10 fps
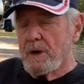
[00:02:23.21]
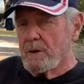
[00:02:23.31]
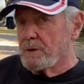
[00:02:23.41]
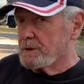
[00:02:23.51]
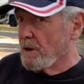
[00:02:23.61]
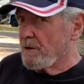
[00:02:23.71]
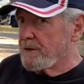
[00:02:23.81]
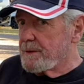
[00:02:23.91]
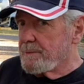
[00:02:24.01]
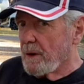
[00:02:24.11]
Oaks
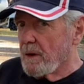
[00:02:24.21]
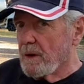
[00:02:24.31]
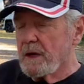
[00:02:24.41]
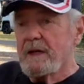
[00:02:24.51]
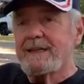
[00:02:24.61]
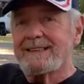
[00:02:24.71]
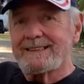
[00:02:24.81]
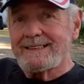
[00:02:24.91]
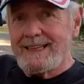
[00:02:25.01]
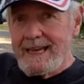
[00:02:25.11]
RV Park,
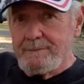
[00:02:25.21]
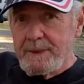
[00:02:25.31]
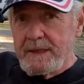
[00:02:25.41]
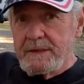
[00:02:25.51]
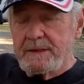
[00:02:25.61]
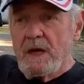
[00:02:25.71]
escapees,